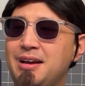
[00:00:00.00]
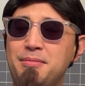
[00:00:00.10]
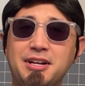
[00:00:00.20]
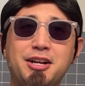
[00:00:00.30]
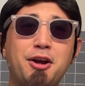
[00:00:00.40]

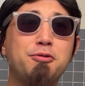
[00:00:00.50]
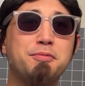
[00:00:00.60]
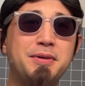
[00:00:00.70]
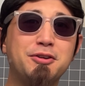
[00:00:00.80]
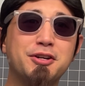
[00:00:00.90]
a goat
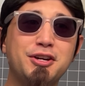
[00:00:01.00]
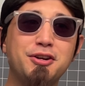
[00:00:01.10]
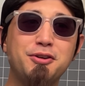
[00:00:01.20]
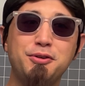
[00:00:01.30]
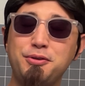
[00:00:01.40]

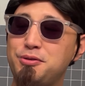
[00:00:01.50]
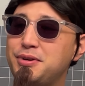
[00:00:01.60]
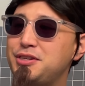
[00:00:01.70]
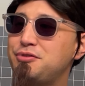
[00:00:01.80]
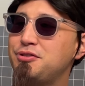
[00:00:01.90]
milker who
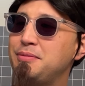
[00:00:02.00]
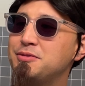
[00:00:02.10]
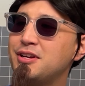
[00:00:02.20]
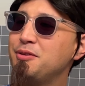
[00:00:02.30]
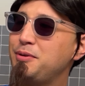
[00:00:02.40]
Twitch streams
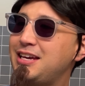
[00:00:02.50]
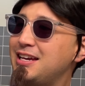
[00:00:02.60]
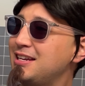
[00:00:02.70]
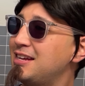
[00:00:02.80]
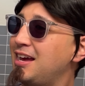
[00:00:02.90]
on the
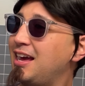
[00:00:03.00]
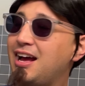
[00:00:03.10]
weekend.